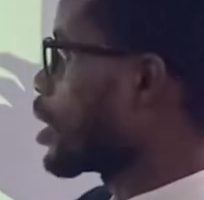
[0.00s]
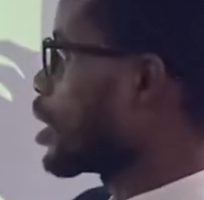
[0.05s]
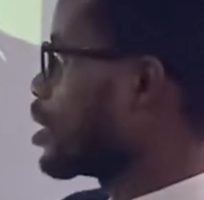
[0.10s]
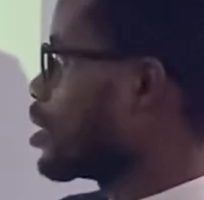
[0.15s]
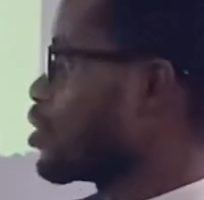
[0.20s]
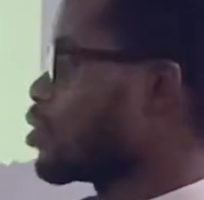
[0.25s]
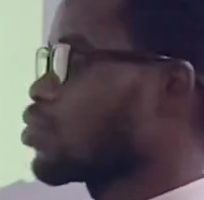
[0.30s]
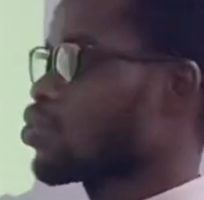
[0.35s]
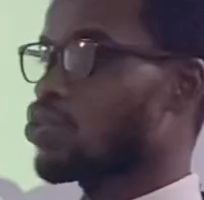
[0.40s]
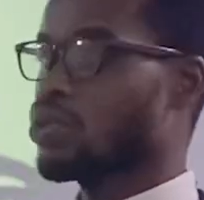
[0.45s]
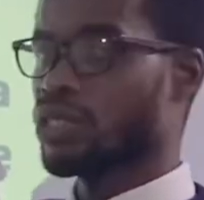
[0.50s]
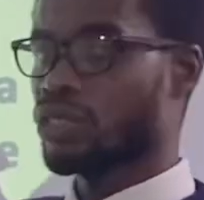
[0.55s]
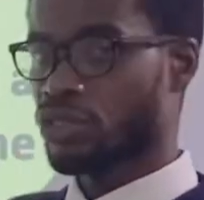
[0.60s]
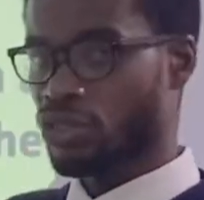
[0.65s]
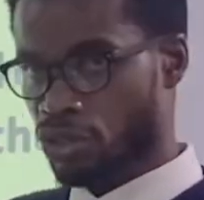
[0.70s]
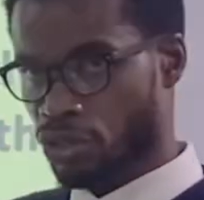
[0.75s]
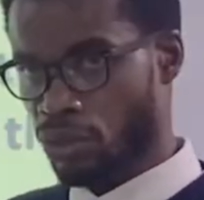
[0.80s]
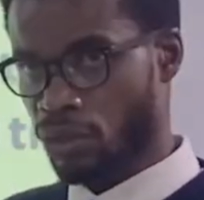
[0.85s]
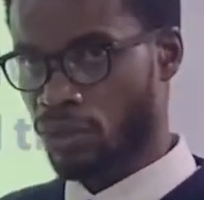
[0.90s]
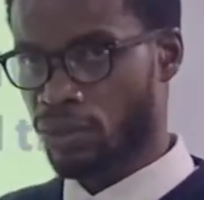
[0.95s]
He is to
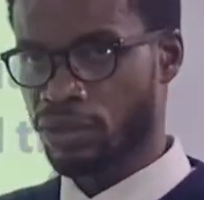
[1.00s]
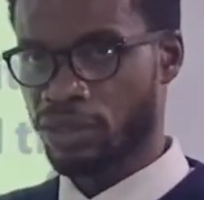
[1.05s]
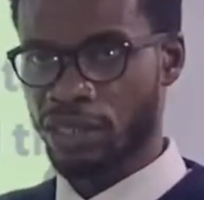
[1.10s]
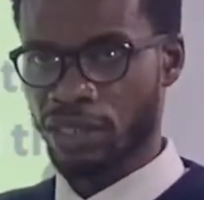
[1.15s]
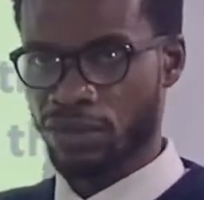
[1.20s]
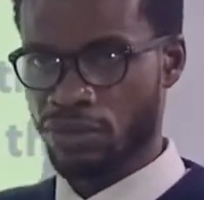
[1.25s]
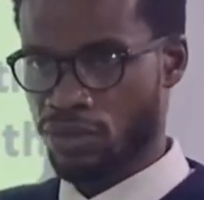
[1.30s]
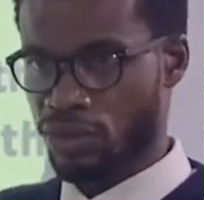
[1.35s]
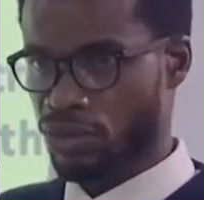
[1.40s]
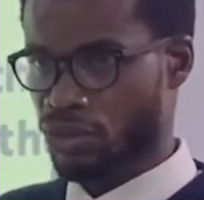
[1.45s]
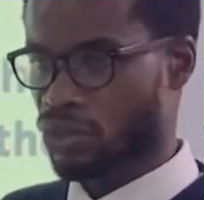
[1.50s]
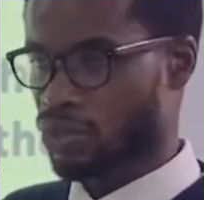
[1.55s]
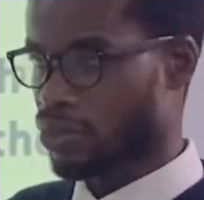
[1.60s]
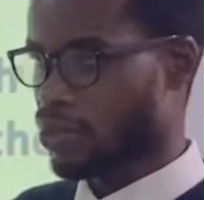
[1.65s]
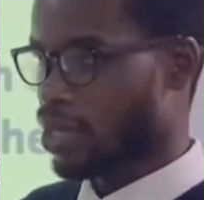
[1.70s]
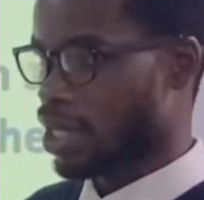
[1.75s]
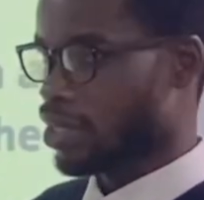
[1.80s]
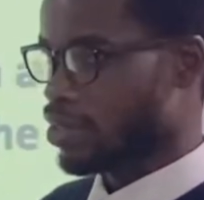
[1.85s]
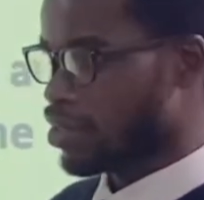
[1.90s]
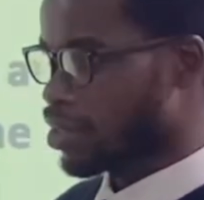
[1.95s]
ensure, just to
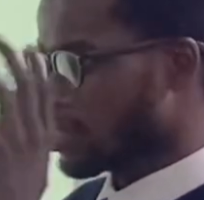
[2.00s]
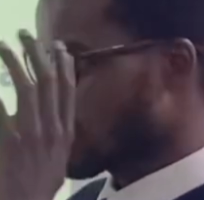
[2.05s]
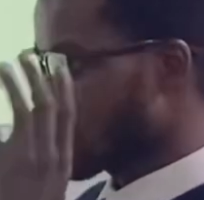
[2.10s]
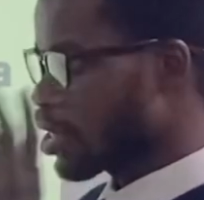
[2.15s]
ensure that